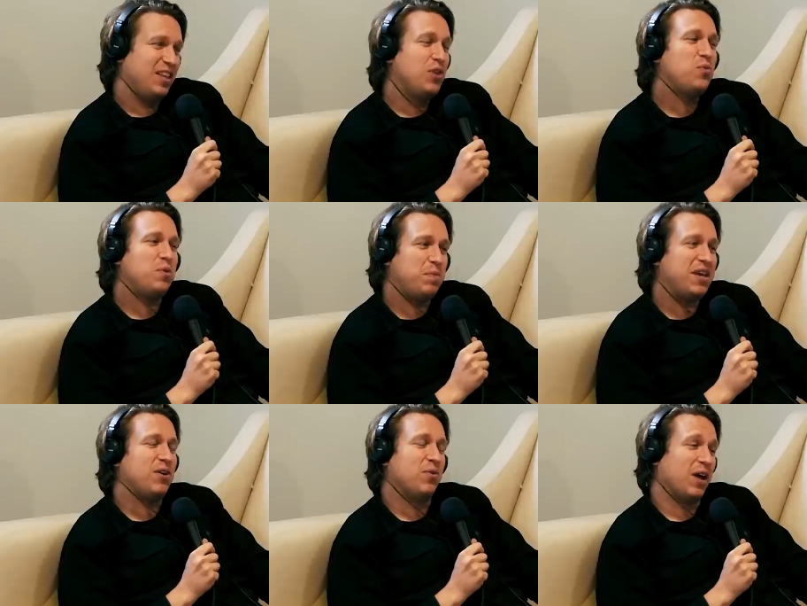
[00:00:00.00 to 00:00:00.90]
you would
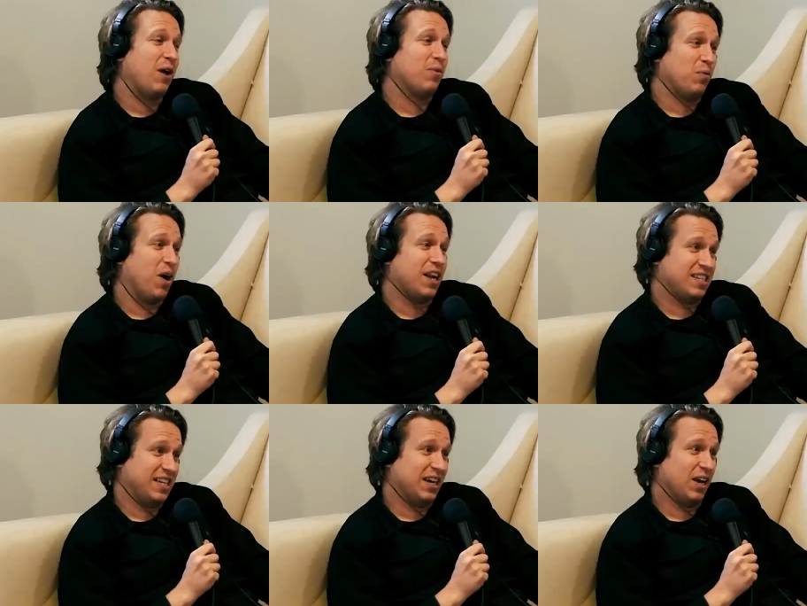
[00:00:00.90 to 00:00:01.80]
be who I would want to
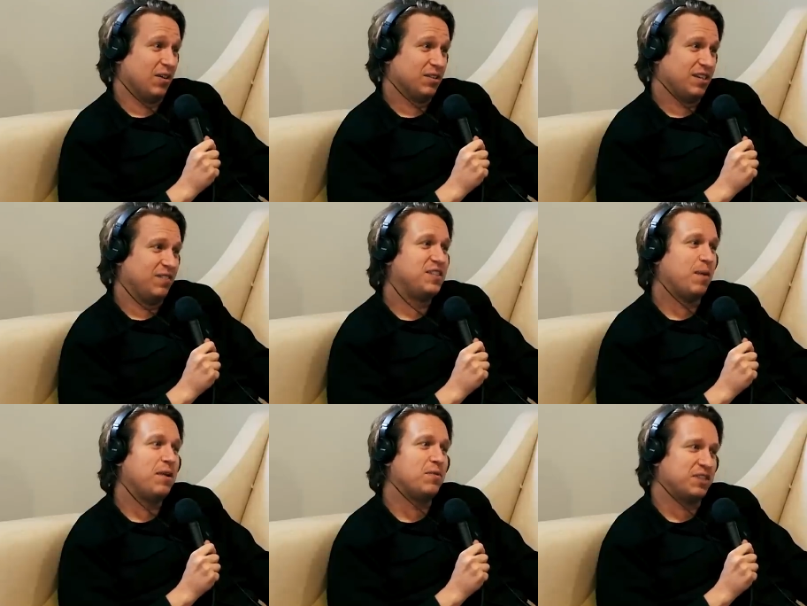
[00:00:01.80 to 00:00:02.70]
see a ghost. If
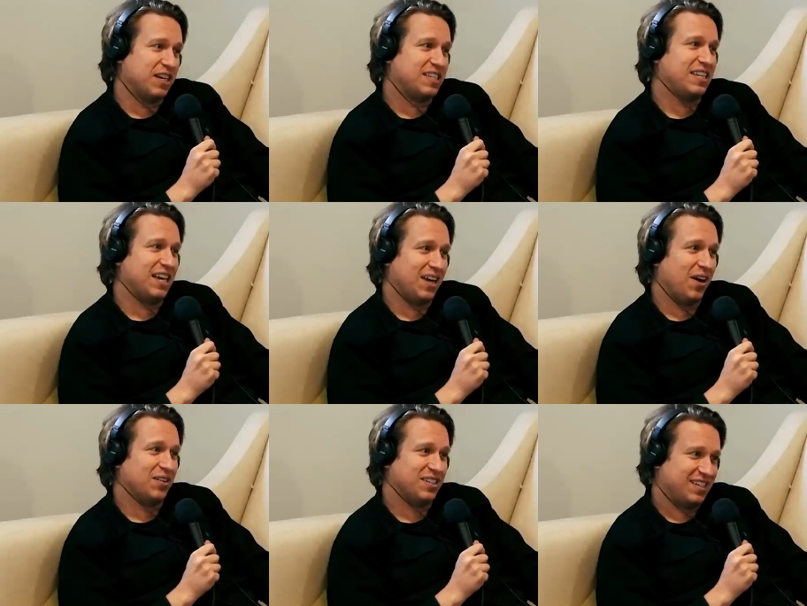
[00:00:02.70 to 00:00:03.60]
somebody was going to no. see a
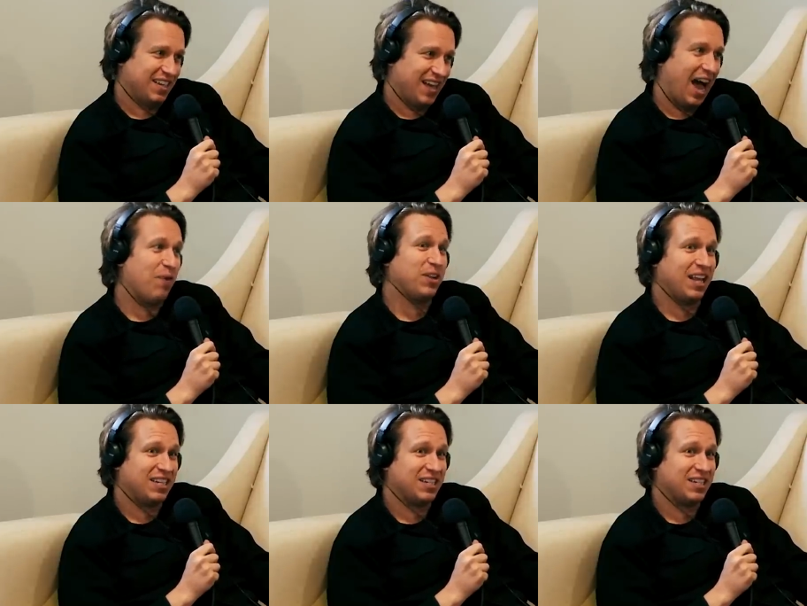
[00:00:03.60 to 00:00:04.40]
ghost, I would like